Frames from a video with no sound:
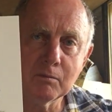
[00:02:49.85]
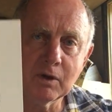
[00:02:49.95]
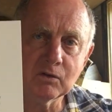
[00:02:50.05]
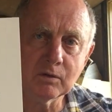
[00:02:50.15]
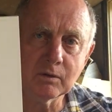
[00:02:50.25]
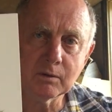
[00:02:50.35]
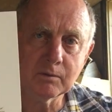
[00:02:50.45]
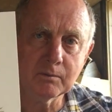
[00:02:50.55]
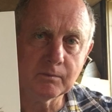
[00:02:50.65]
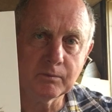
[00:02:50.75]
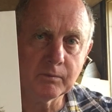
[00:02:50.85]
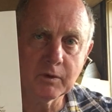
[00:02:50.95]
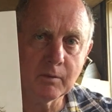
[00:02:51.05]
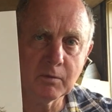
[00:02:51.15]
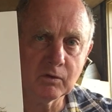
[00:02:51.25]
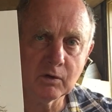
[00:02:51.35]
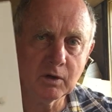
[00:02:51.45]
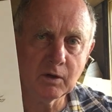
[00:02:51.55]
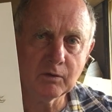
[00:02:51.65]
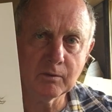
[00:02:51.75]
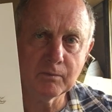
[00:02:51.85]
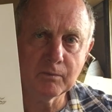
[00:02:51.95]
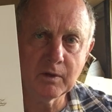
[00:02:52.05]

mustn't eat them.